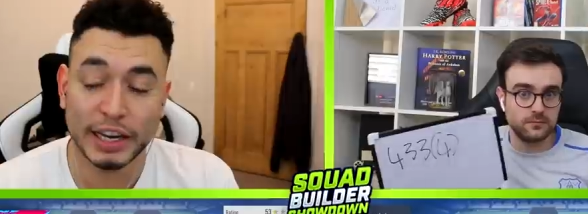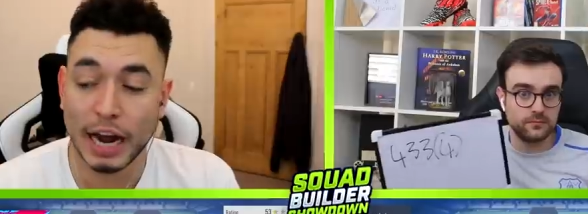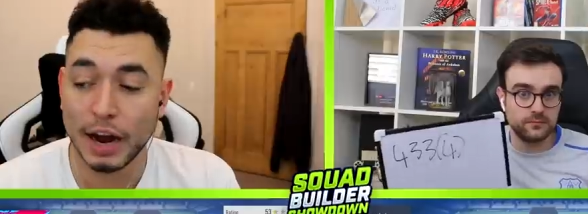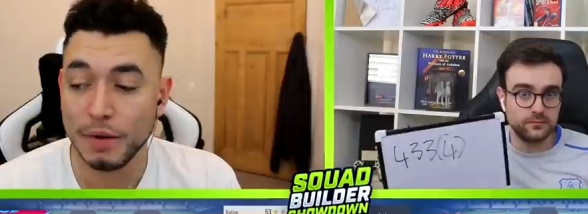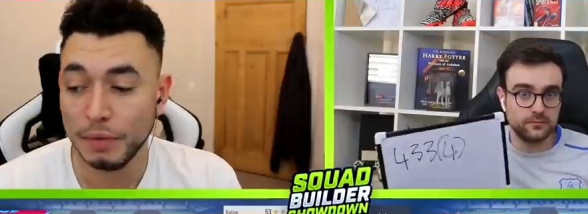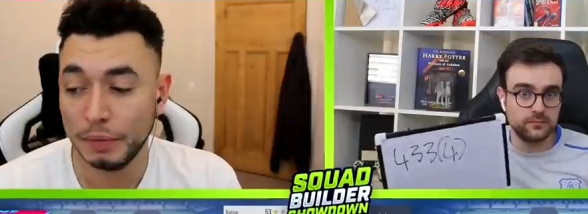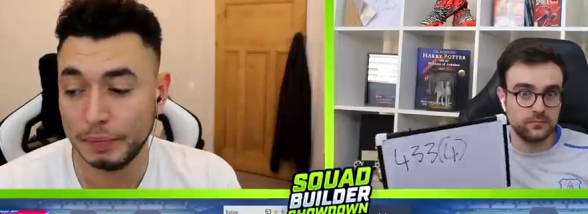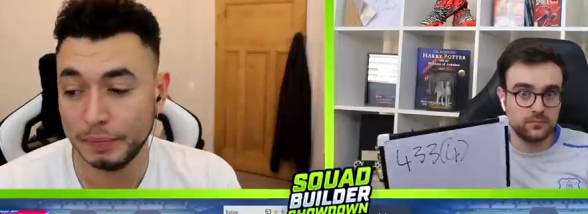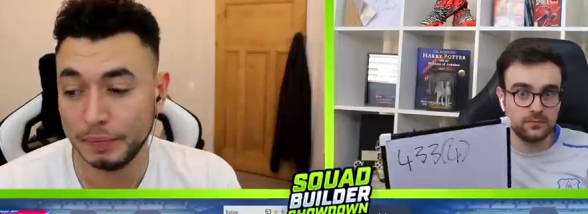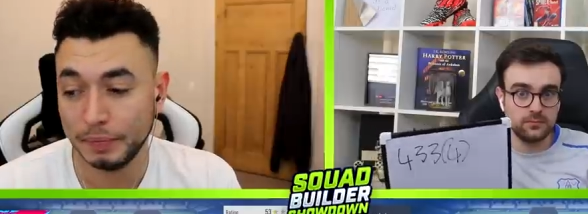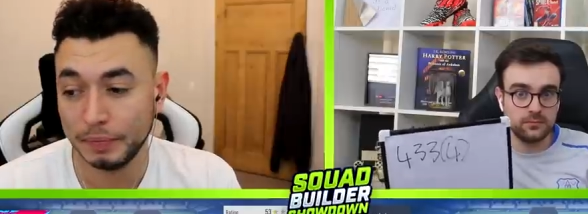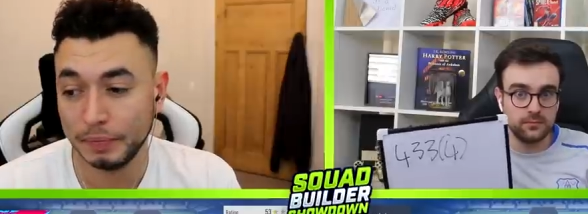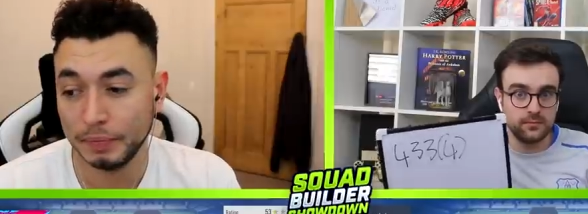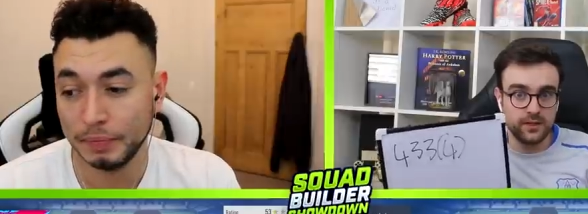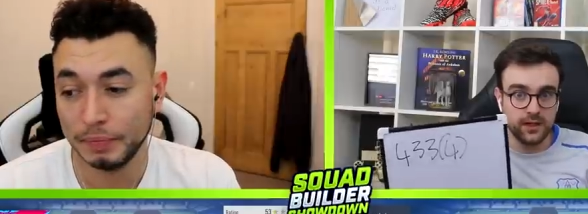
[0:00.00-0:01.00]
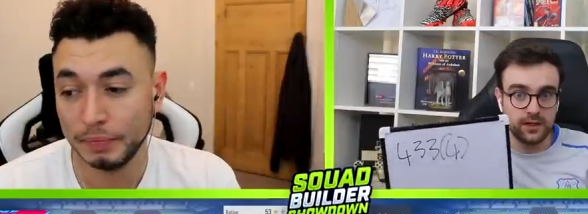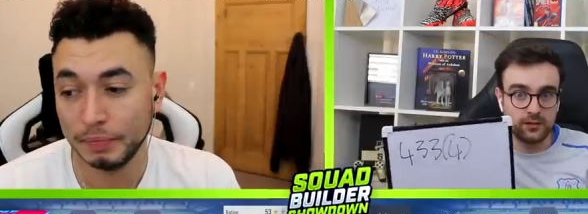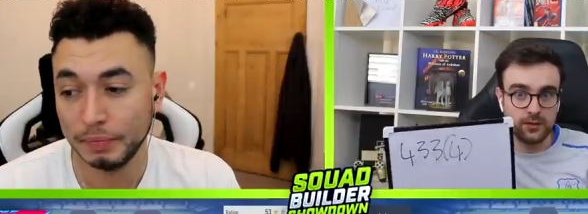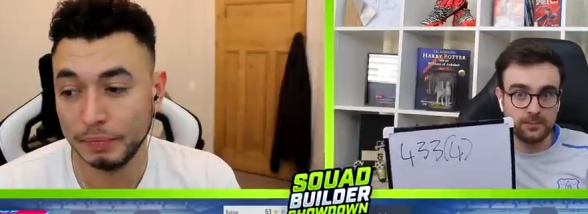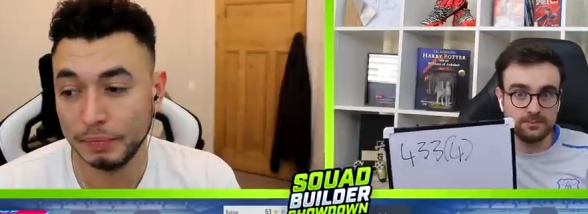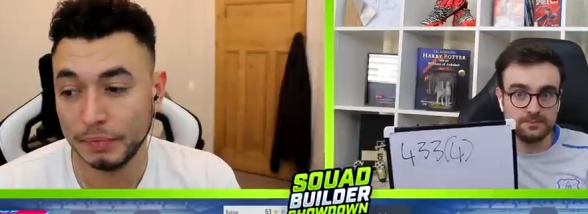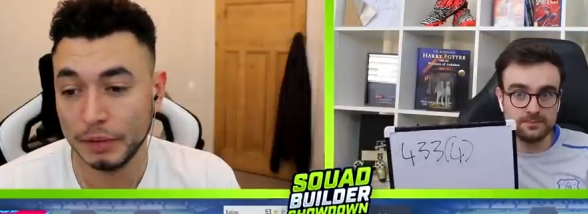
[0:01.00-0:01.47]
Speaker 1: it now? Yeah,
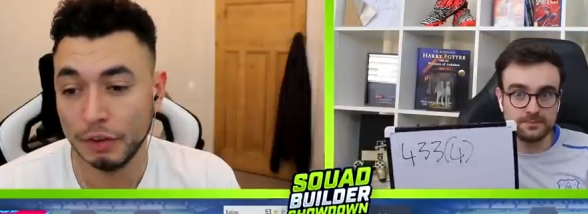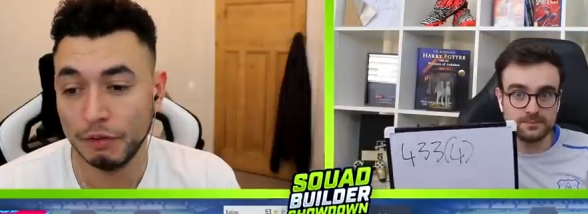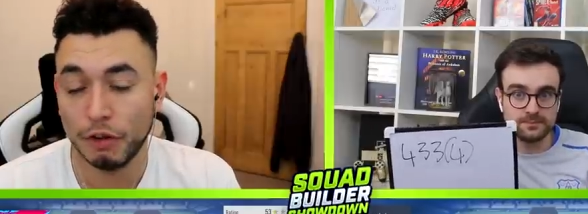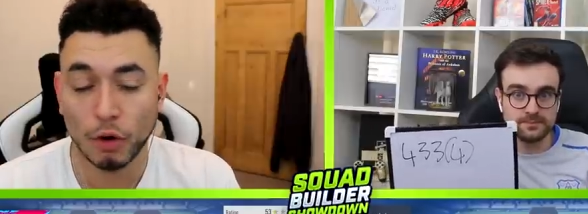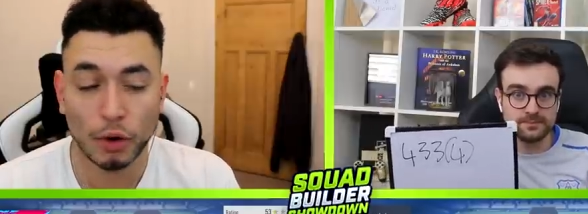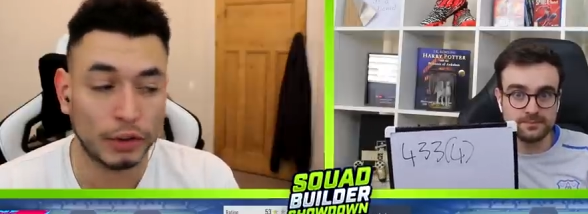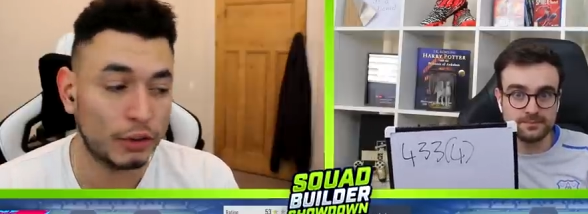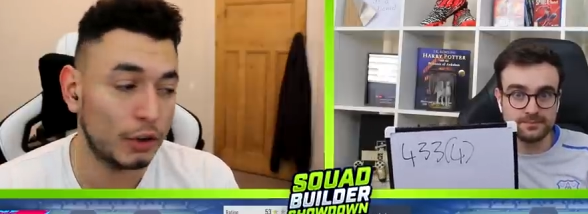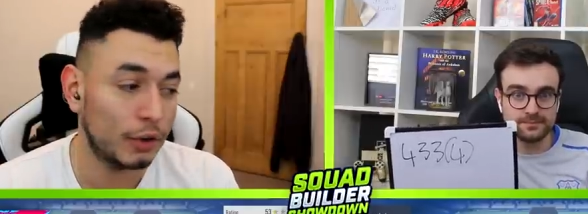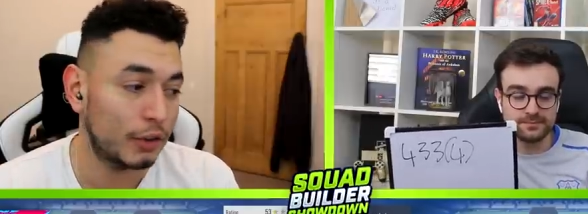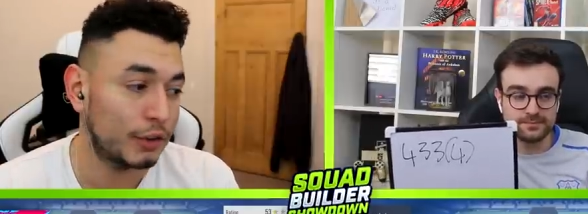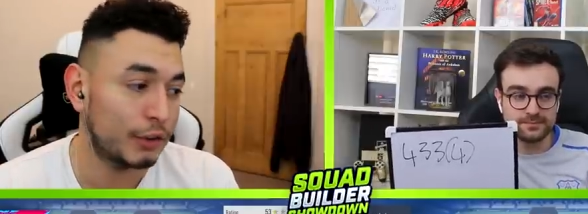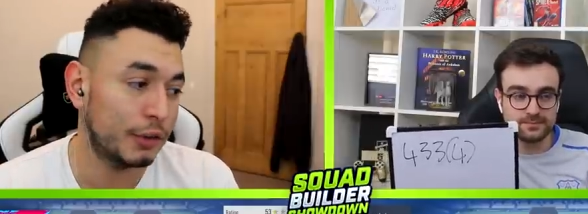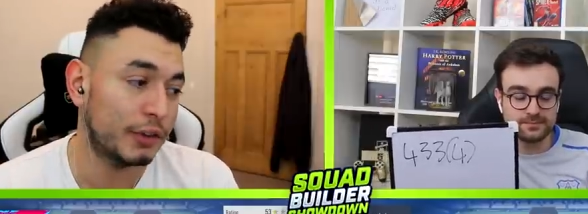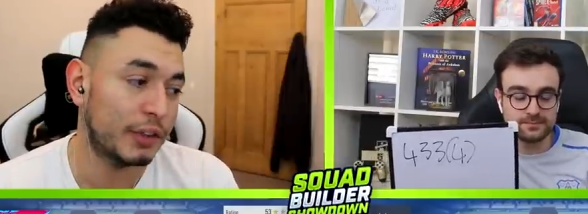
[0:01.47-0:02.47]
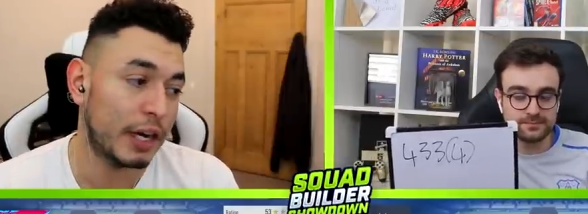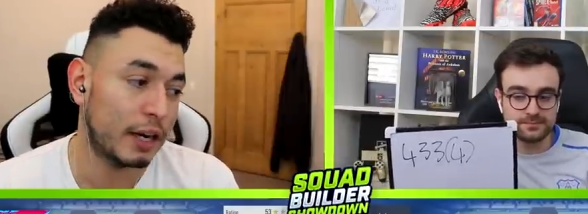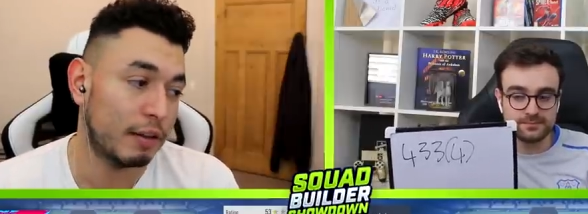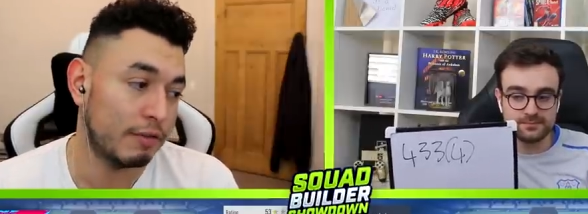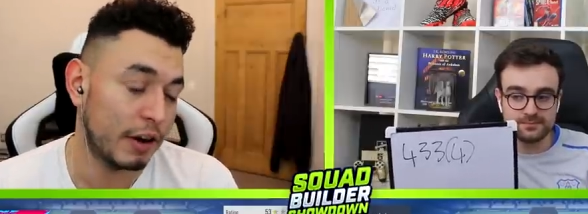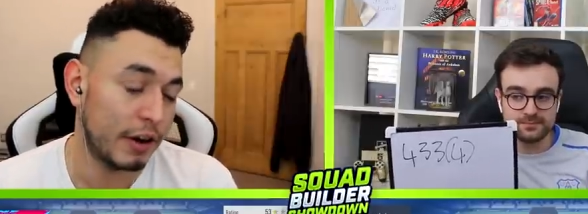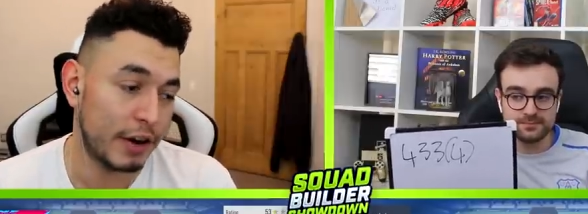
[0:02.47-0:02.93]
go on. 412112
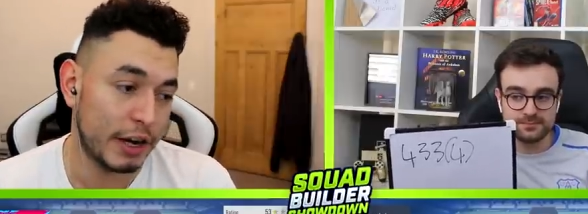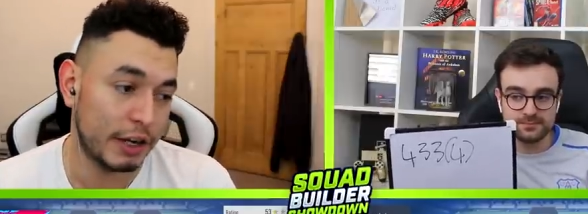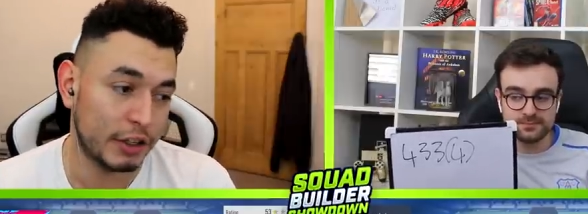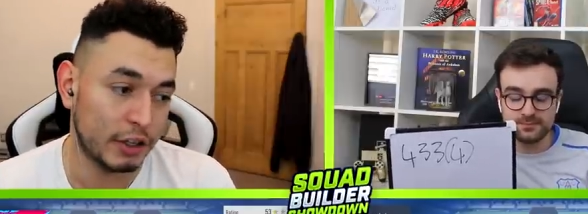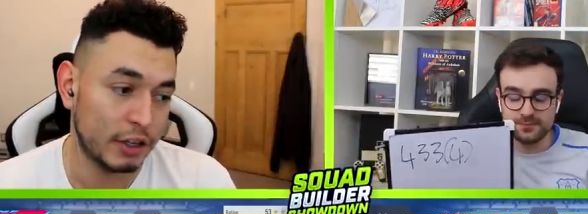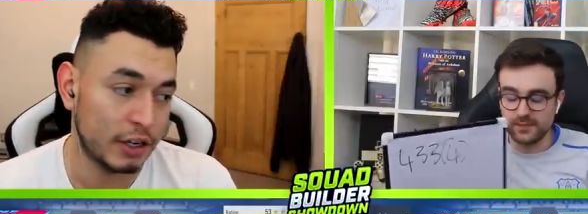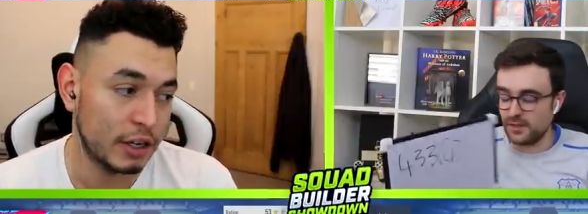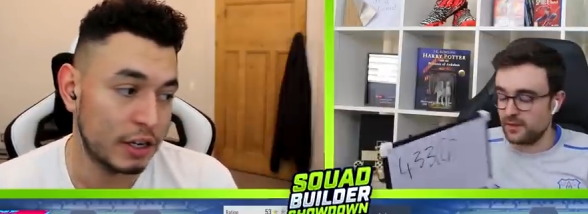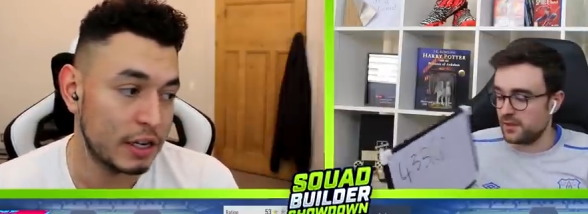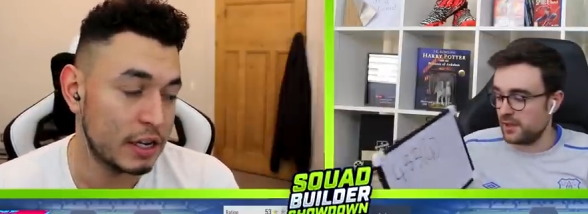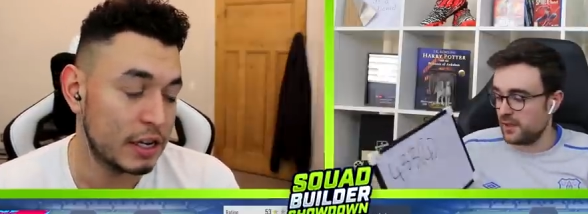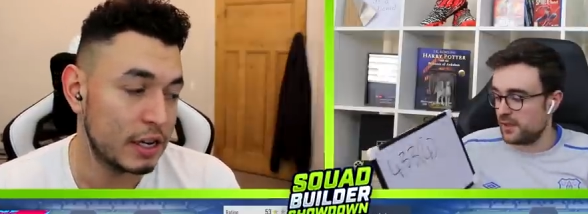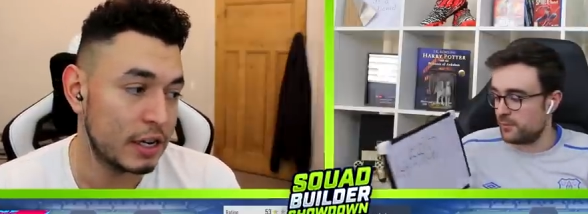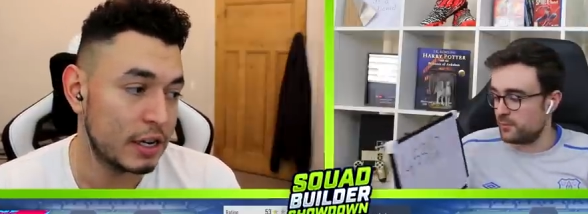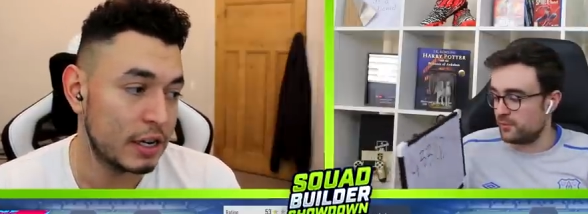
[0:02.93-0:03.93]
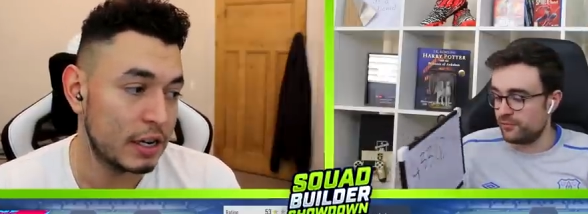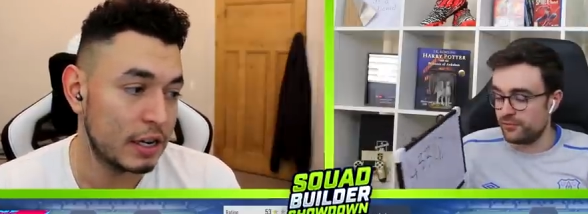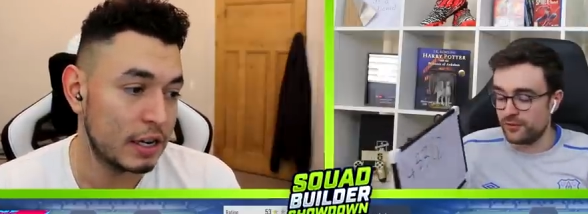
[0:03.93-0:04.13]
second variation. Okay, I put